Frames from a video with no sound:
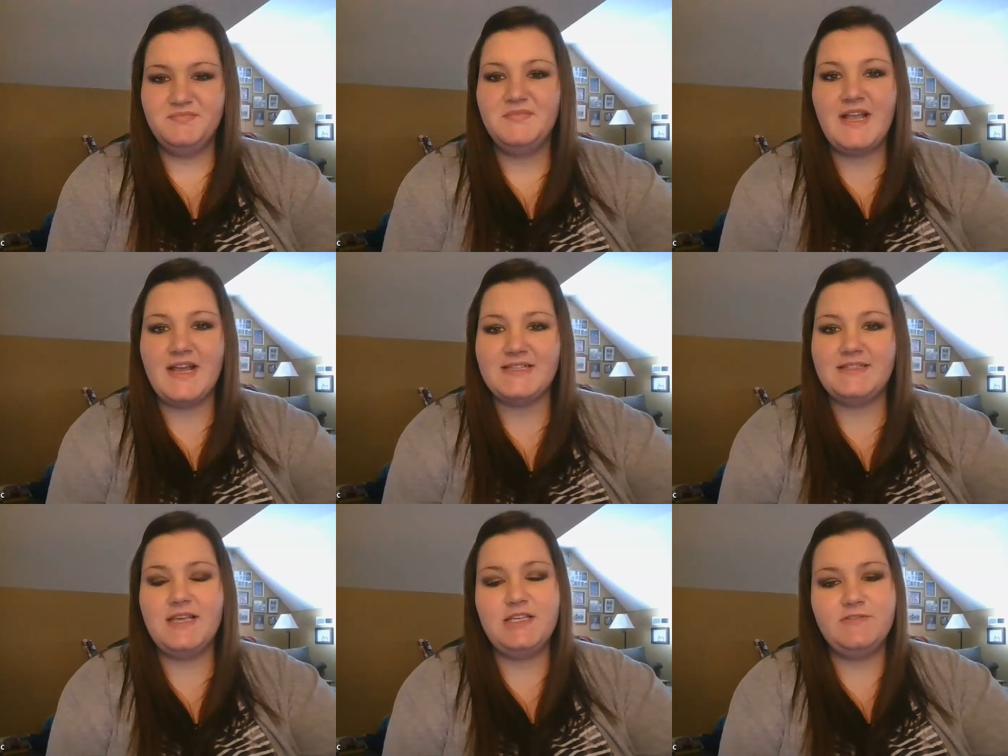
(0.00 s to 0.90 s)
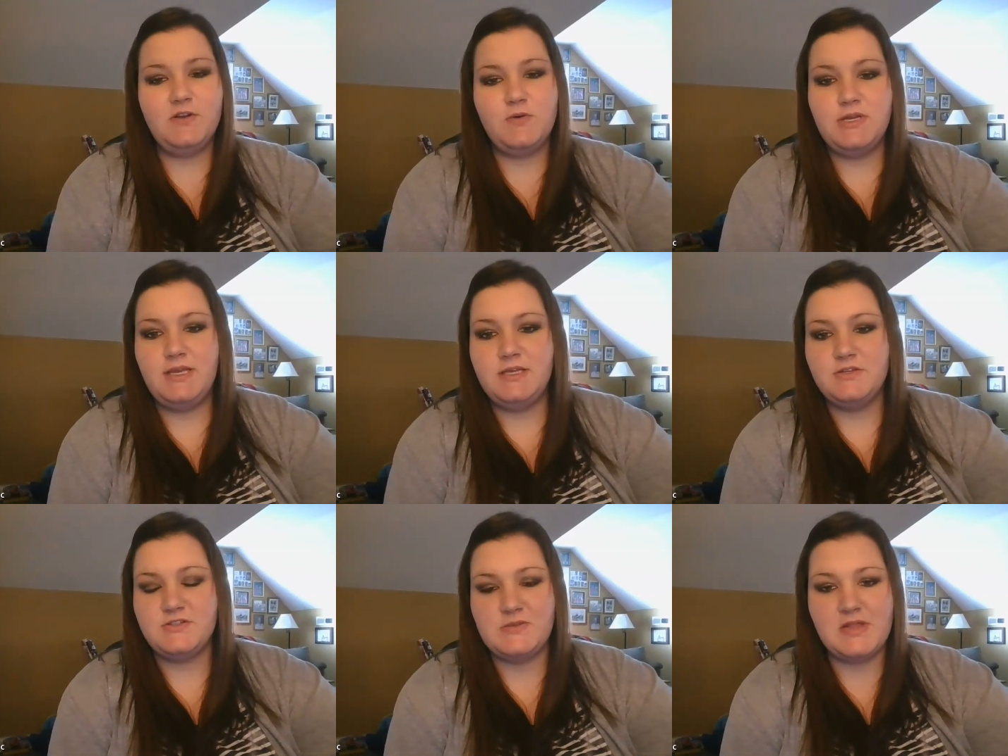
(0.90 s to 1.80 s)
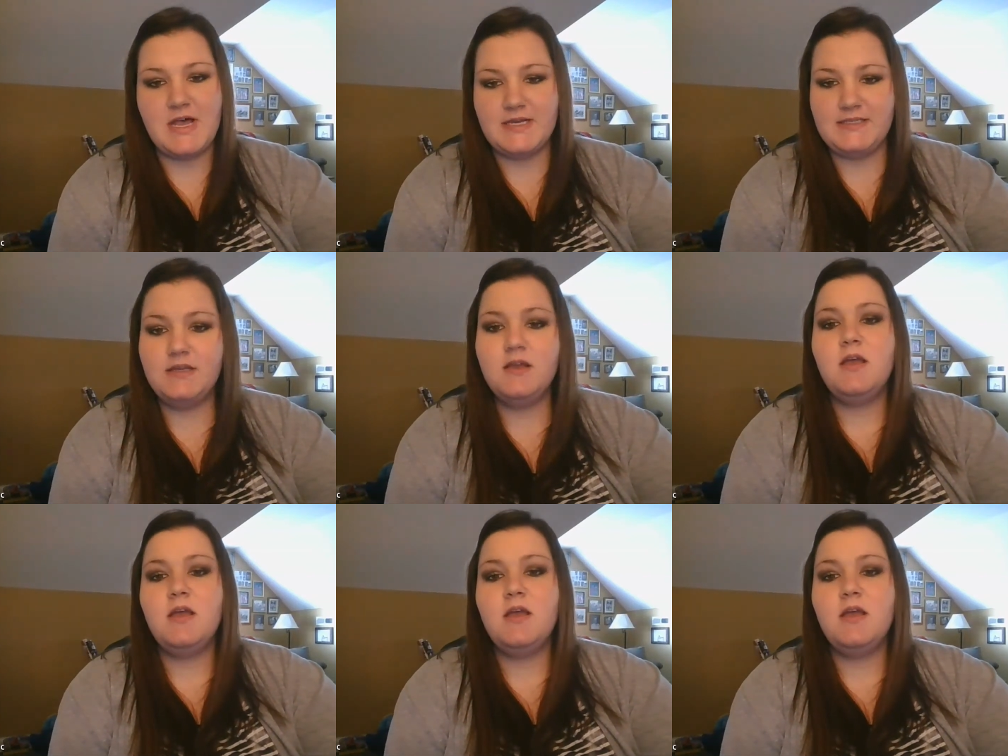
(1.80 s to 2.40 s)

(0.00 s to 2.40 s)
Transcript: Hi guys, thanks for going and getting your supplies.